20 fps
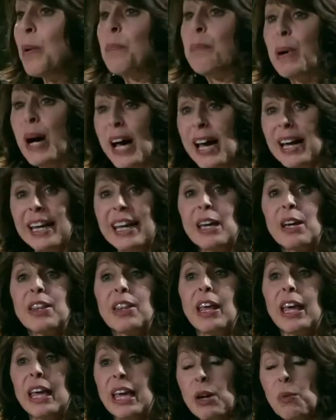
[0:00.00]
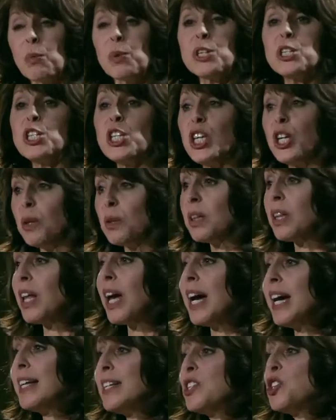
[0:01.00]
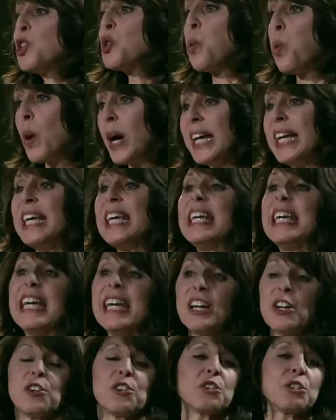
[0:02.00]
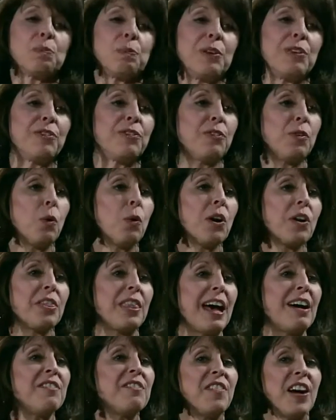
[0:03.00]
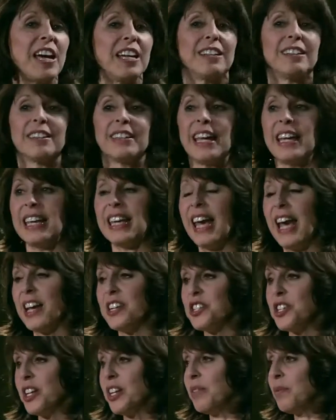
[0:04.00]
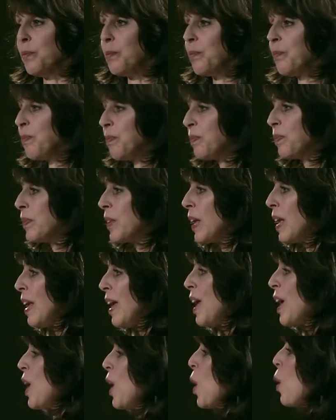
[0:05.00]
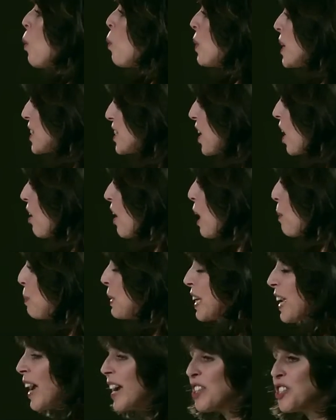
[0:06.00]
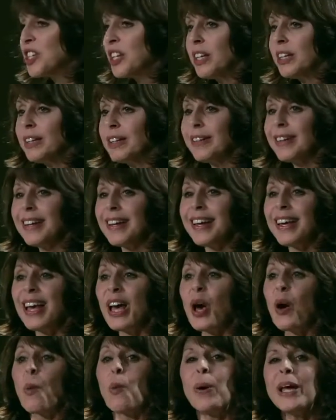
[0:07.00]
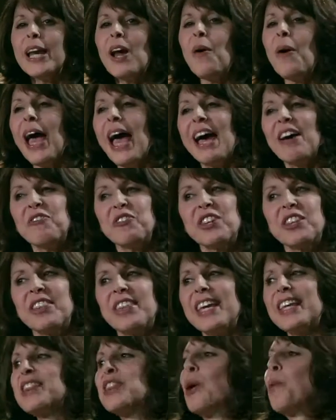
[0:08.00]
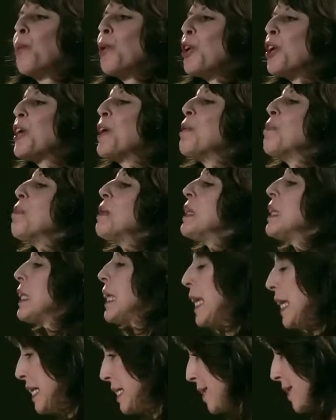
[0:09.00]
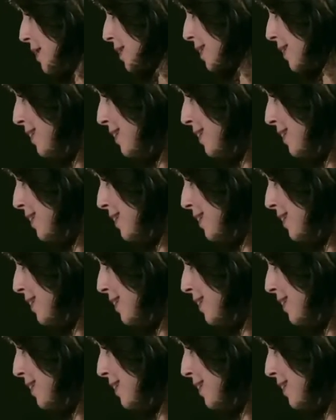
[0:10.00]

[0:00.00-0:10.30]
But it was utilized 20 years before that final dedication. What's our application? We don't have to think that we're complete